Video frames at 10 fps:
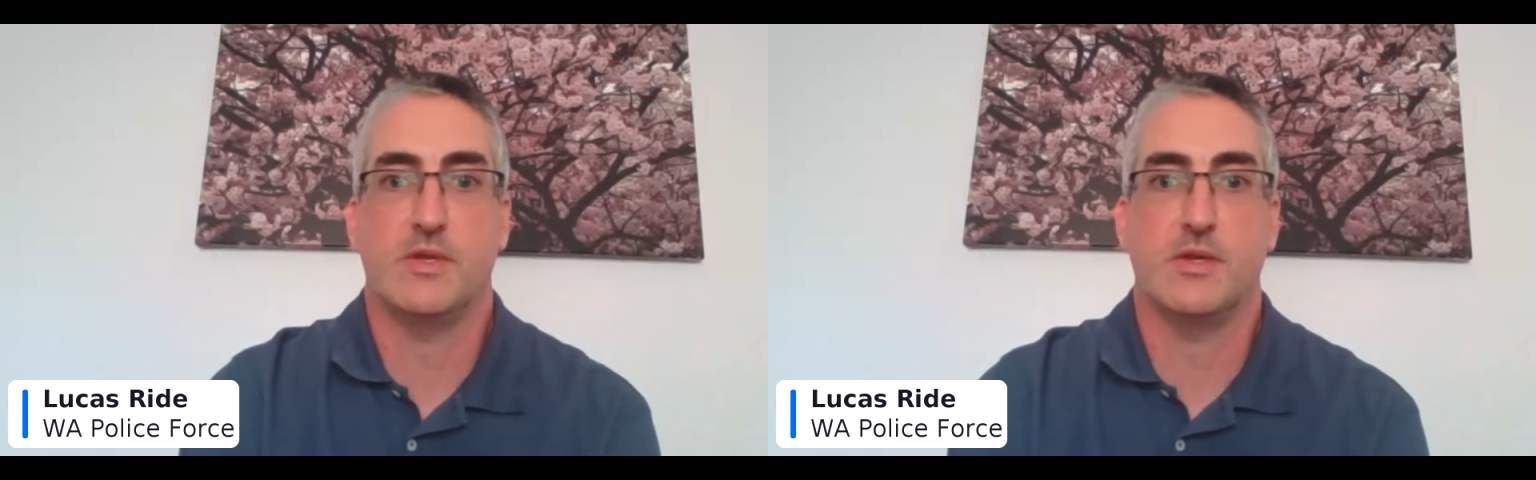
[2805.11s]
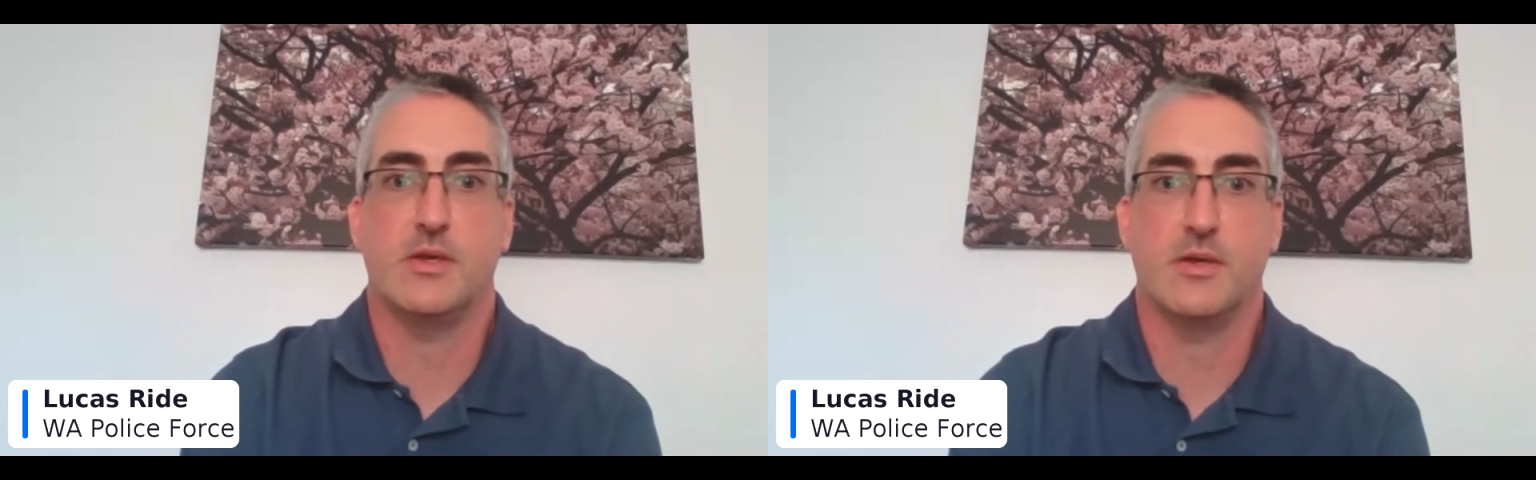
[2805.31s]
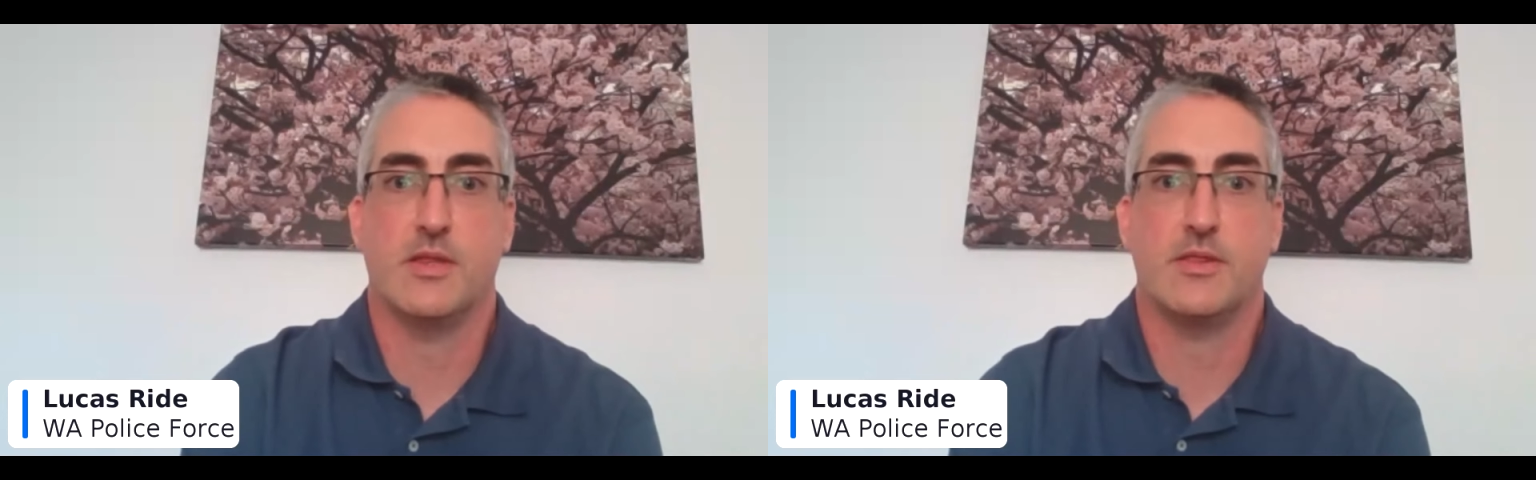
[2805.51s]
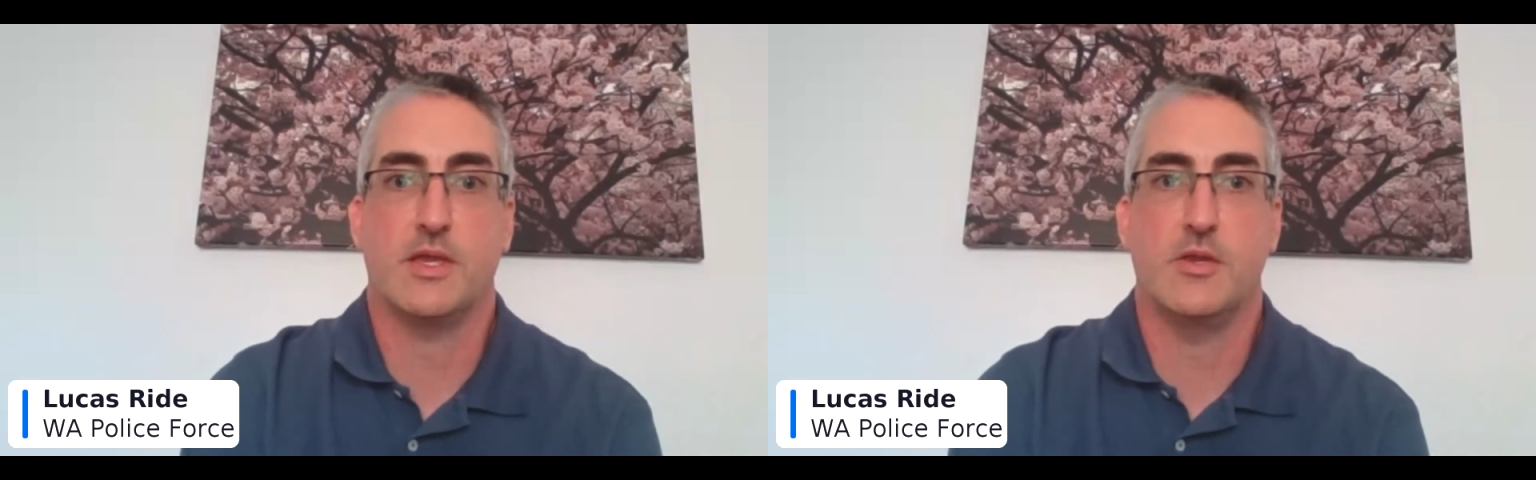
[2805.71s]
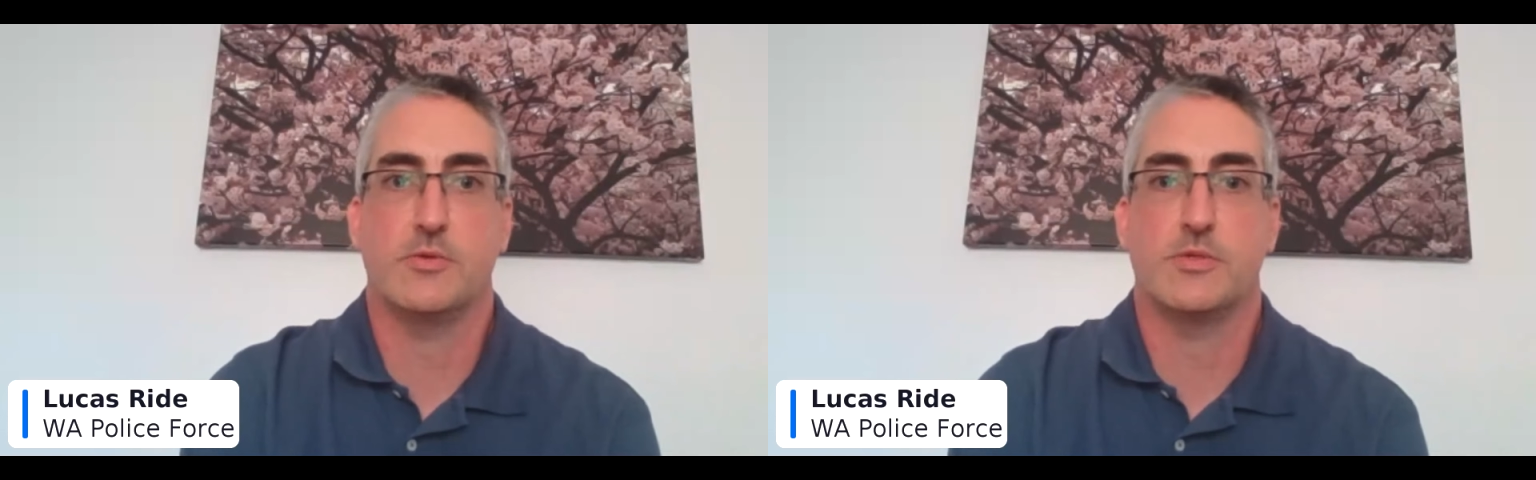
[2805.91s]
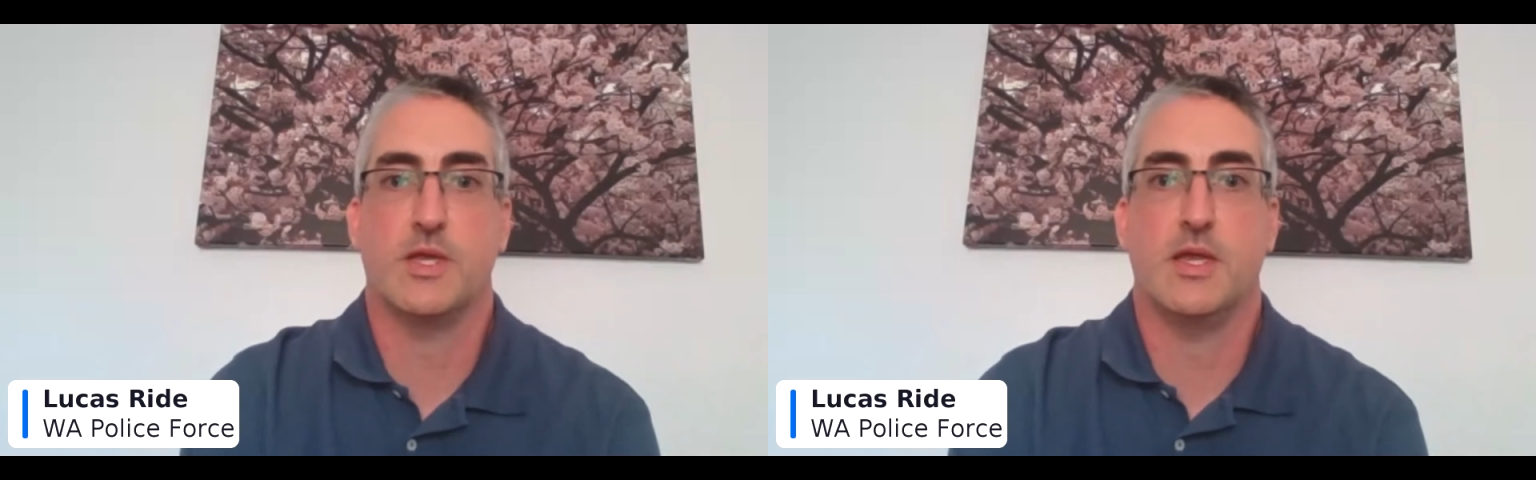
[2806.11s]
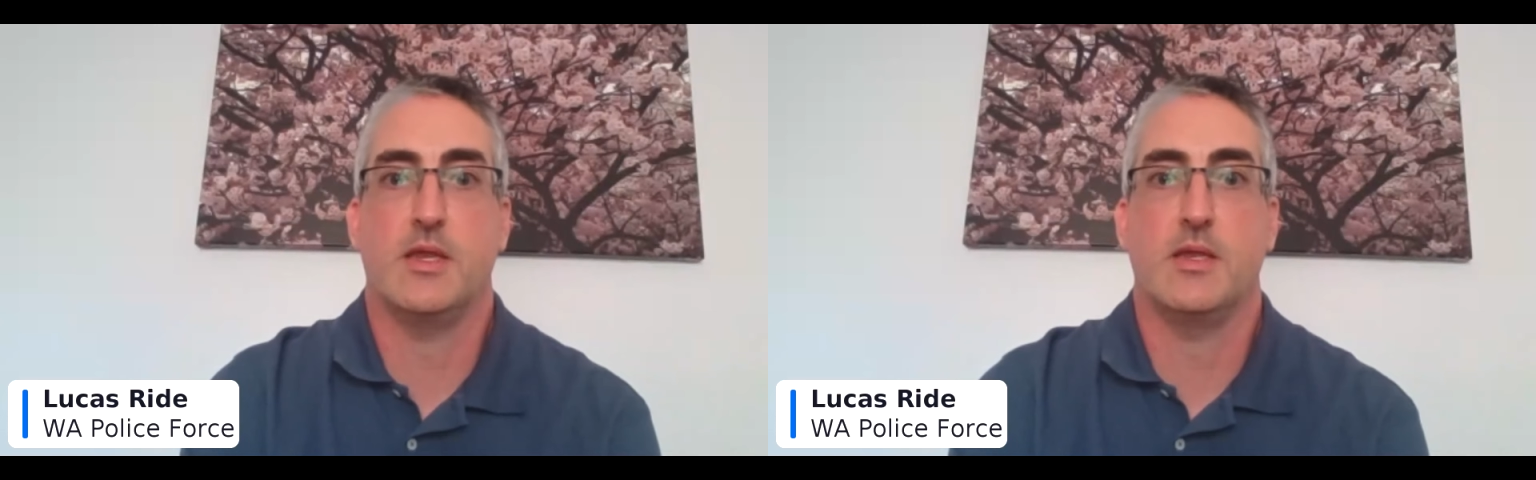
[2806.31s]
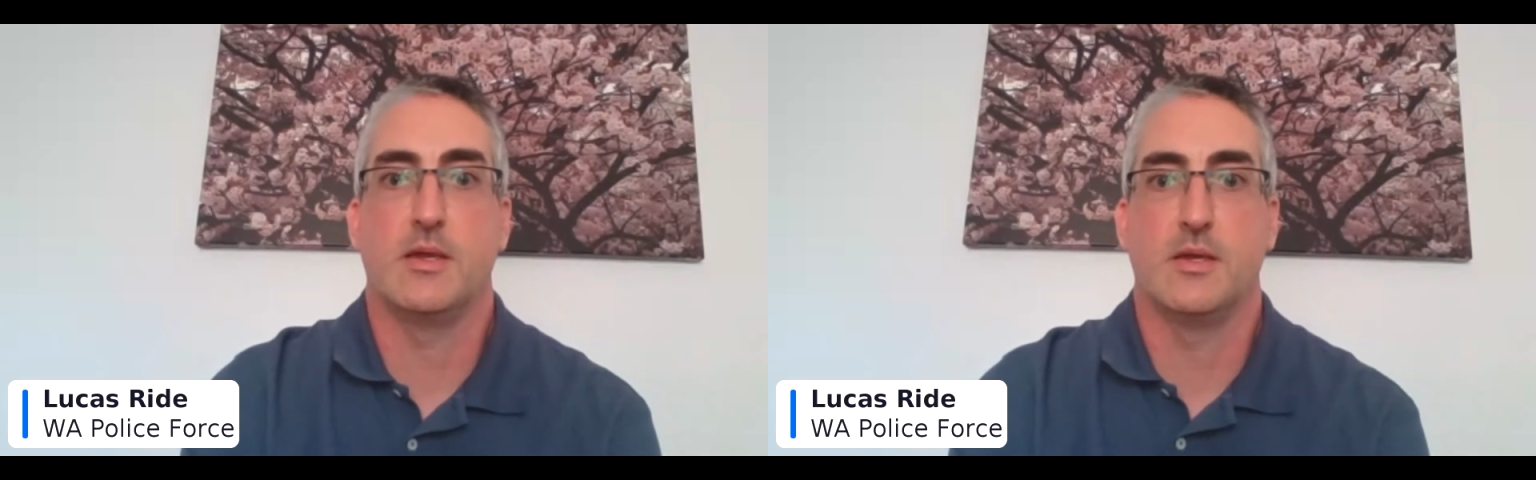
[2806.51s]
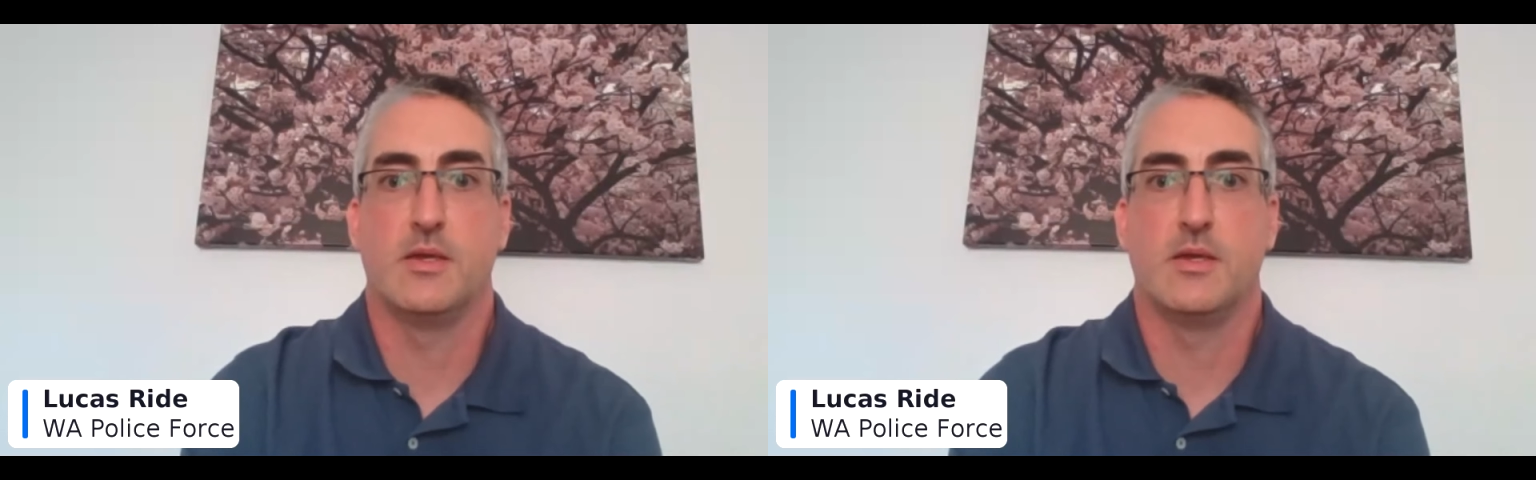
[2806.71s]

and I think you'll see